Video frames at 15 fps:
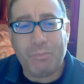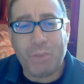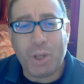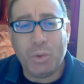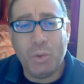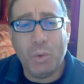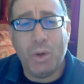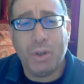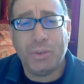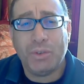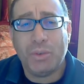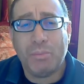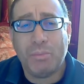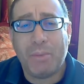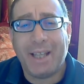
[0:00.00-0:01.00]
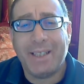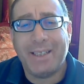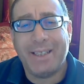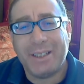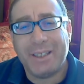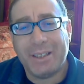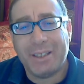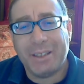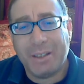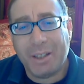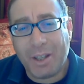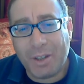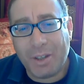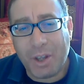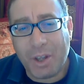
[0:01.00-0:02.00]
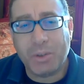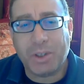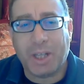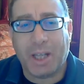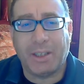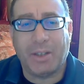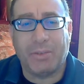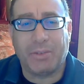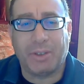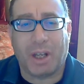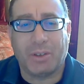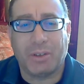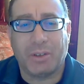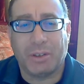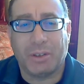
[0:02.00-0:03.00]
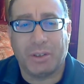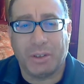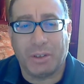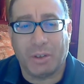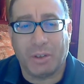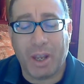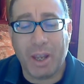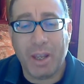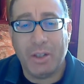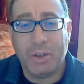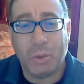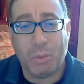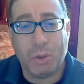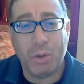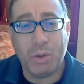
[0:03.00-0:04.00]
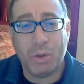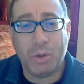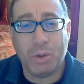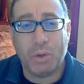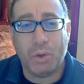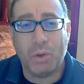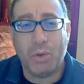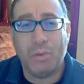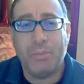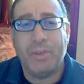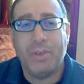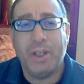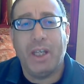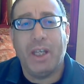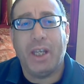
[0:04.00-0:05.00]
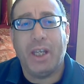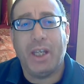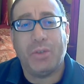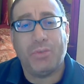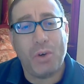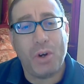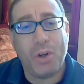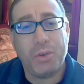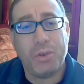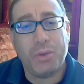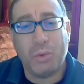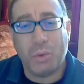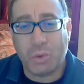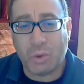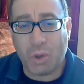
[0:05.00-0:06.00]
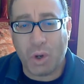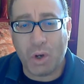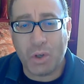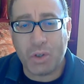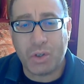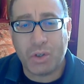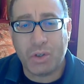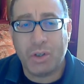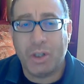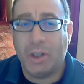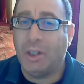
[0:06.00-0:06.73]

you want to buy those kind of stocks. Okay, so what you should do is first you search.